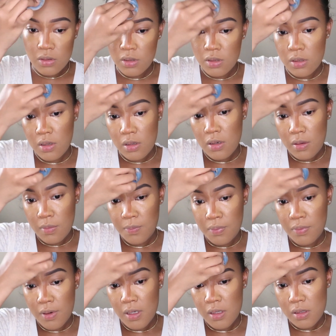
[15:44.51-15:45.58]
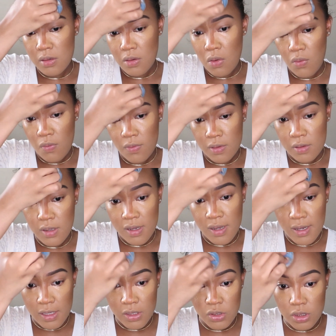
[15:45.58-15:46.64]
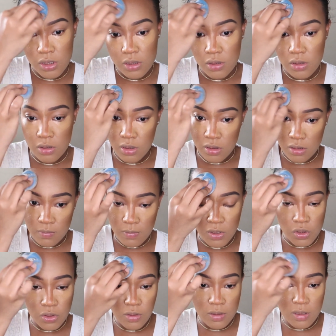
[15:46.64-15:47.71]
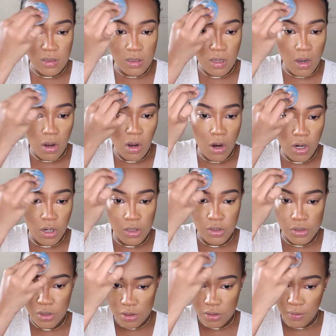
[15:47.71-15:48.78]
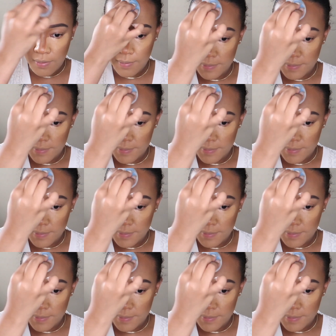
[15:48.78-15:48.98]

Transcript: Just gonna press over the edges just to make sure it's not harsh.